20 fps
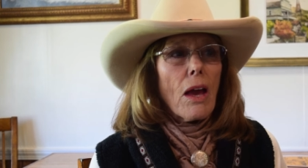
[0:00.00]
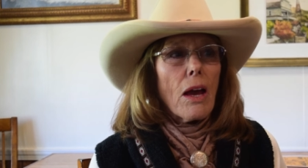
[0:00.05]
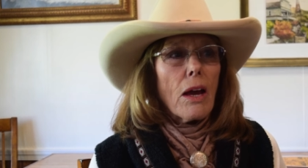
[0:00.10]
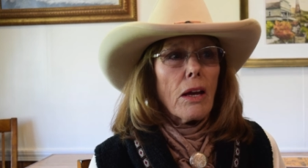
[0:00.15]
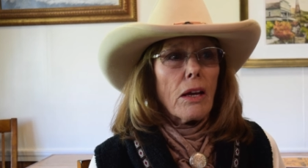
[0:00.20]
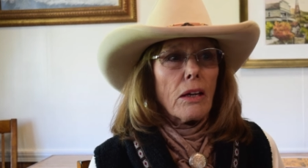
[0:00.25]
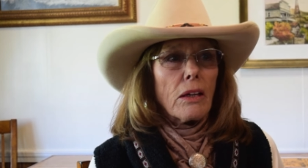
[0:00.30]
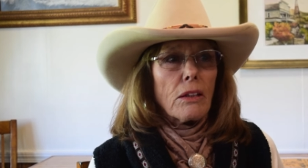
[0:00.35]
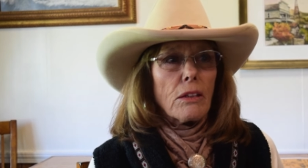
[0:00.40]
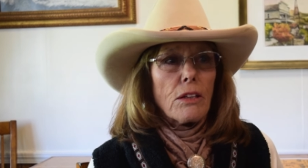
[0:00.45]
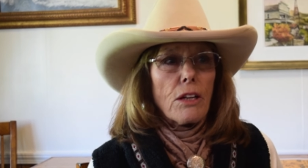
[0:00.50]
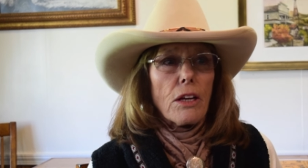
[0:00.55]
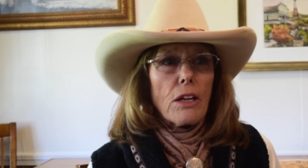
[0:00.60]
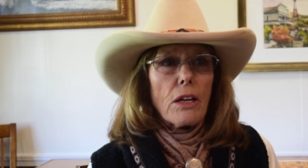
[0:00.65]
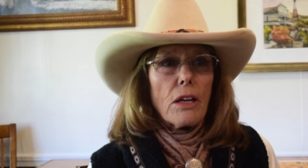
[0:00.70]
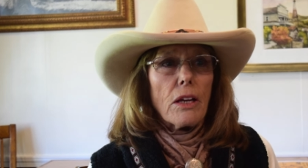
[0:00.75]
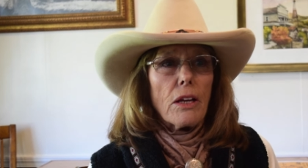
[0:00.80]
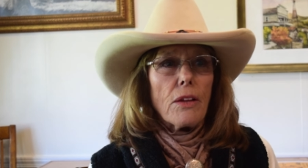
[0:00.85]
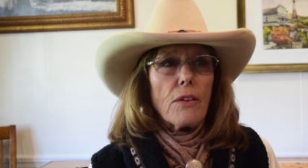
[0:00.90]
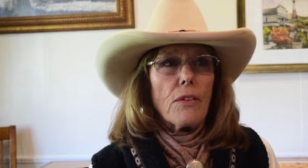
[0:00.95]
And
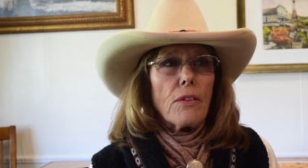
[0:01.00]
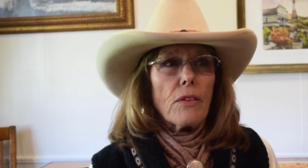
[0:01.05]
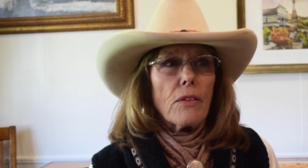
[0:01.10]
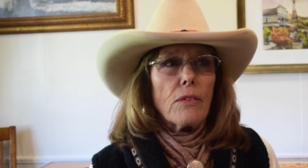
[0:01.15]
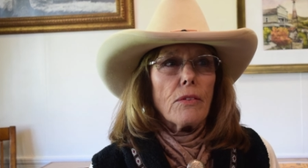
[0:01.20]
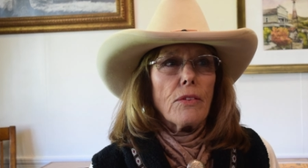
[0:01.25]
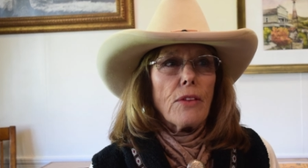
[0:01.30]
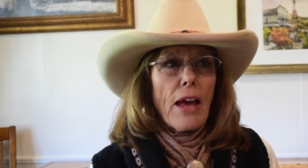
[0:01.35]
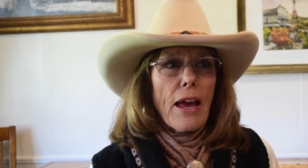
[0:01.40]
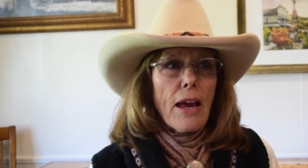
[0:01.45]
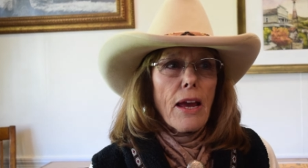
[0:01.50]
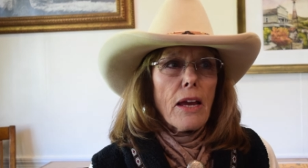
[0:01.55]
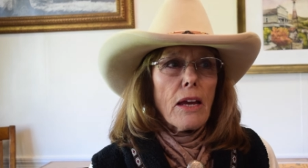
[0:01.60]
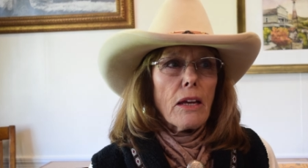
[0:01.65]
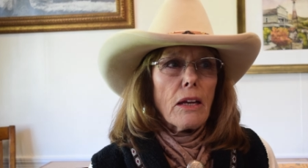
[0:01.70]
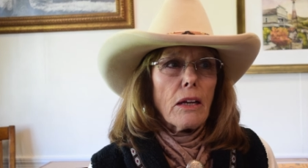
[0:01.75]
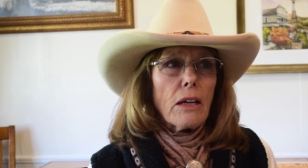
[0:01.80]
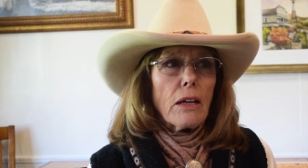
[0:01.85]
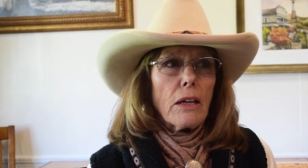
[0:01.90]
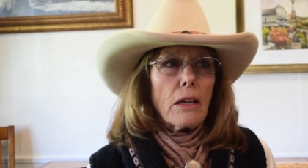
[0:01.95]

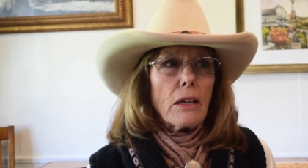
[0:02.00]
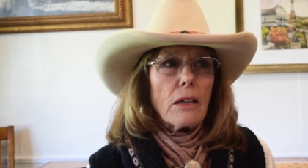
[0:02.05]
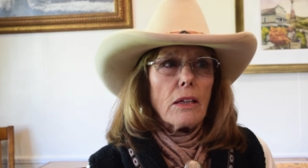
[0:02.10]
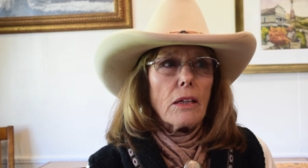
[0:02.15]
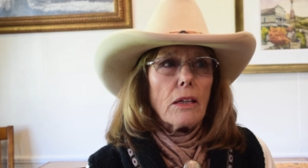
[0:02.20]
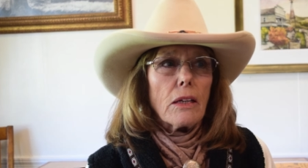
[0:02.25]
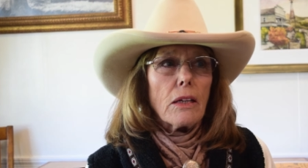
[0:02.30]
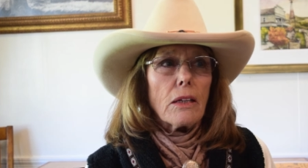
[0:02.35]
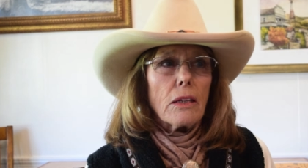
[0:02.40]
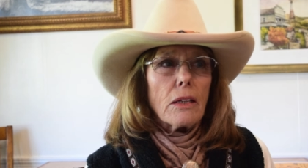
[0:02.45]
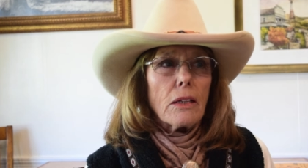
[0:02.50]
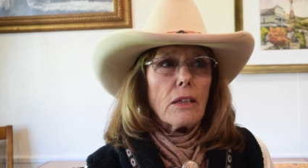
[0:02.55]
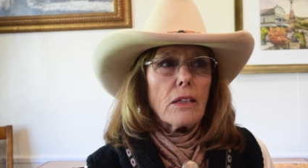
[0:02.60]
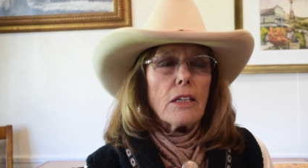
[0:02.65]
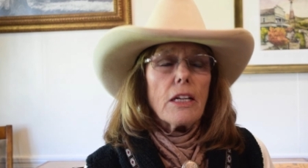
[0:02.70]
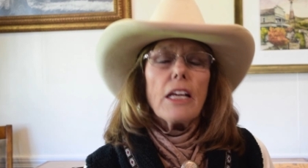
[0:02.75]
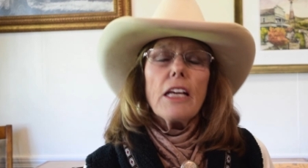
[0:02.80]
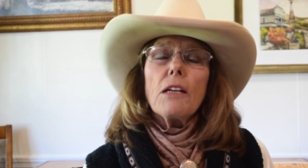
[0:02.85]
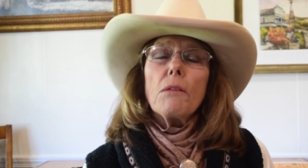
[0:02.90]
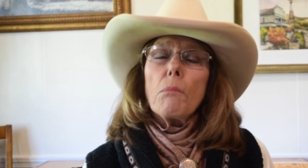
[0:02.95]
they
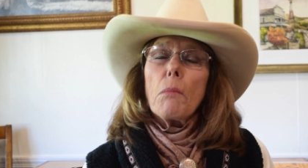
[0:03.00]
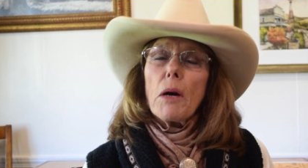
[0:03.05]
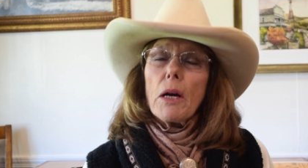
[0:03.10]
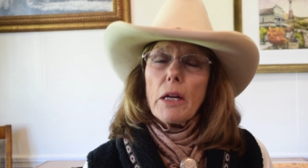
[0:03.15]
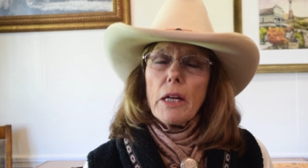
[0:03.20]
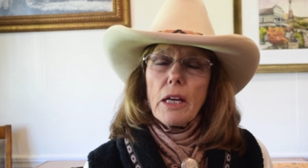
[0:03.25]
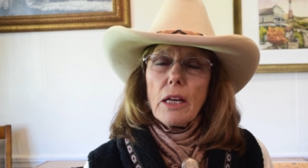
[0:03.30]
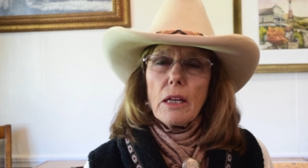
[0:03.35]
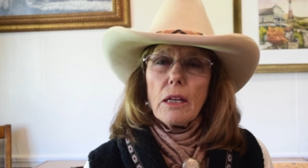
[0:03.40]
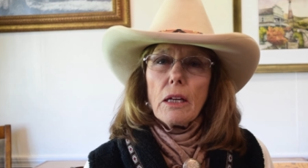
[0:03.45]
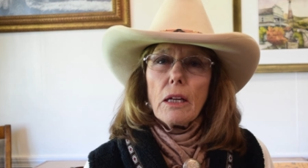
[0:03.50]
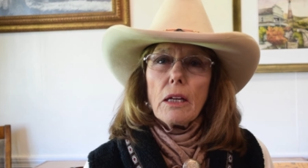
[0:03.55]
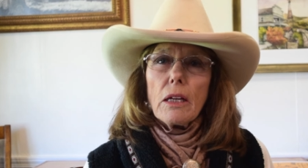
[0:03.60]
need money